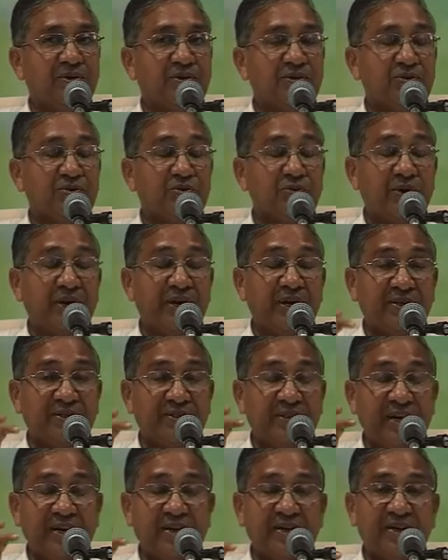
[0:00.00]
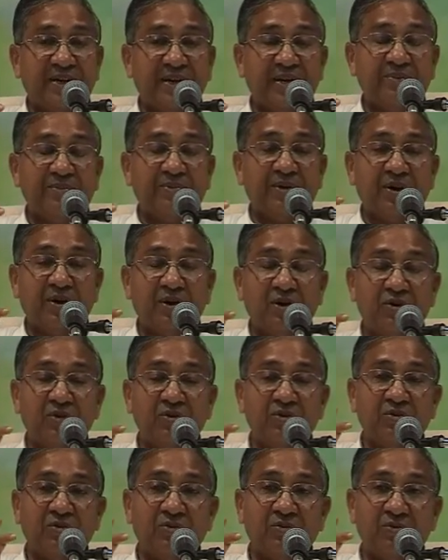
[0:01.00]
So at that time,
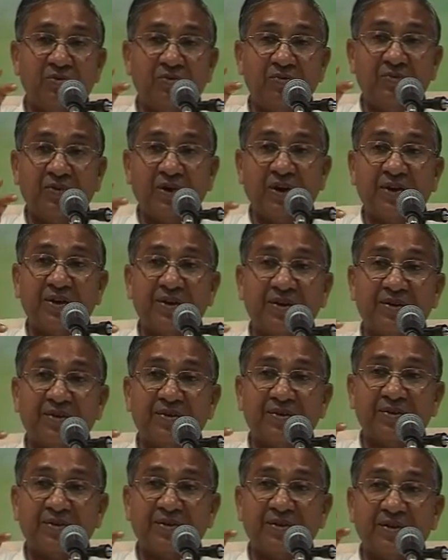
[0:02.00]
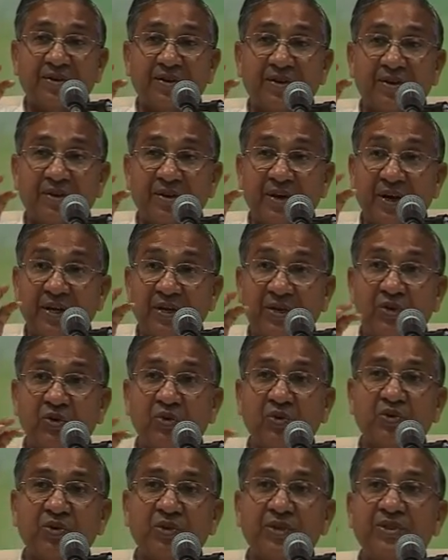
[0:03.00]
how far I
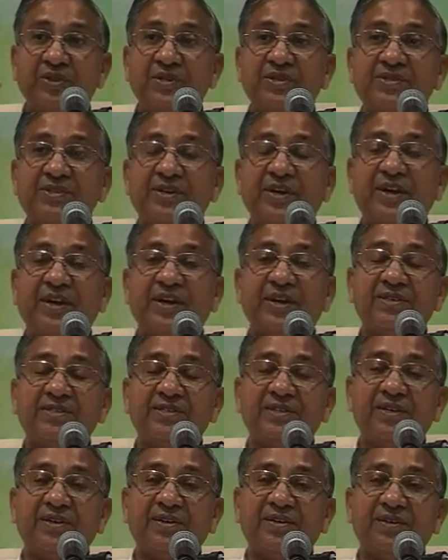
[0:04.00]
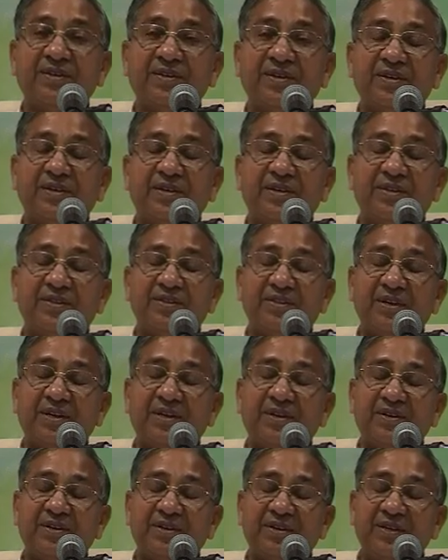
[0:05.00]
go in this direction,
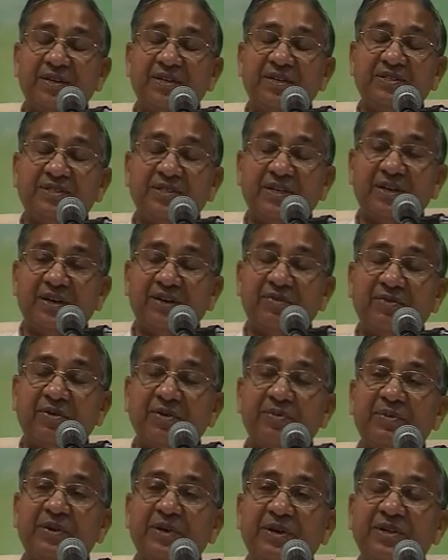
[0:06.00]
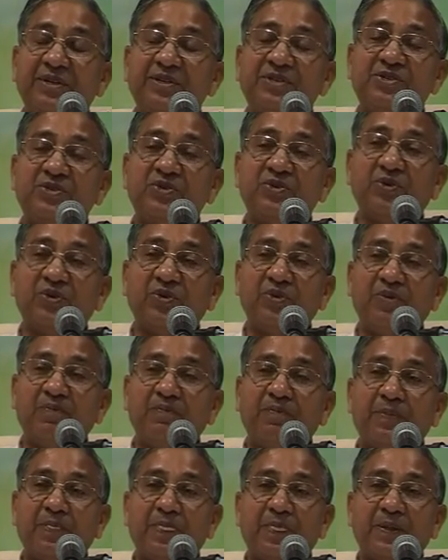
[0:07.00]
that each and everybody's soul
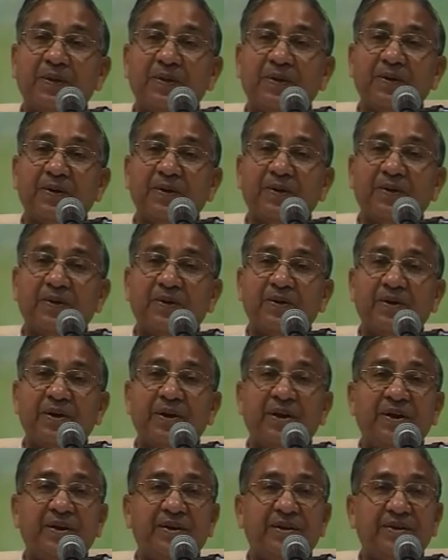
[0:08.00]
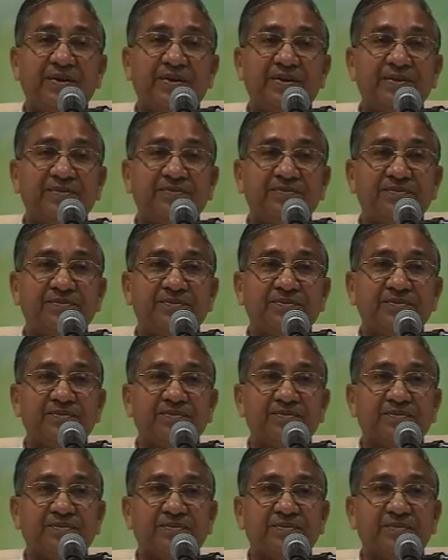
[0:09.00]
and
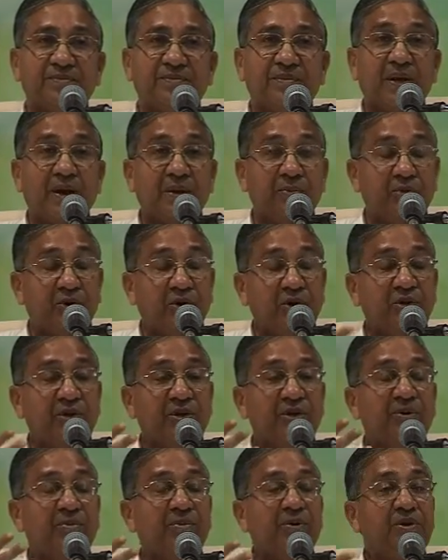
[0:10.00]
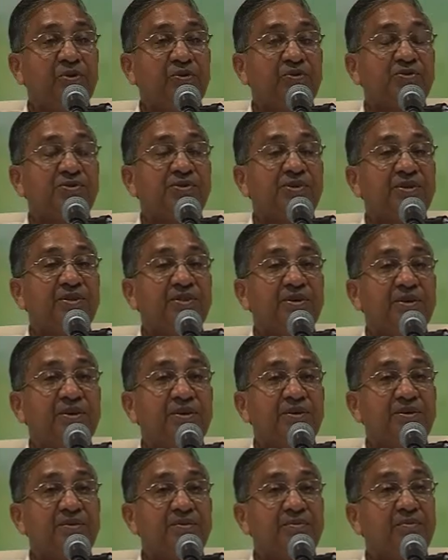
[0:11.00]
I am not able to see the
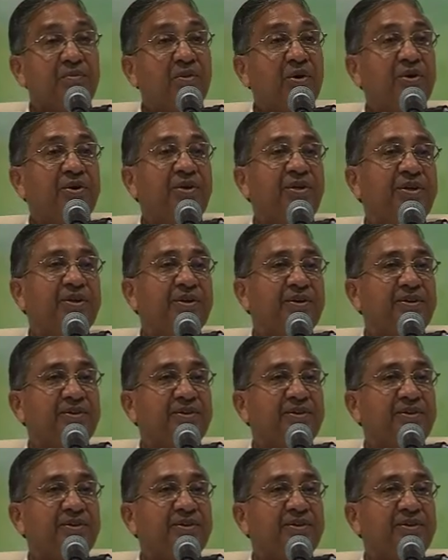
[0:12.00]
body.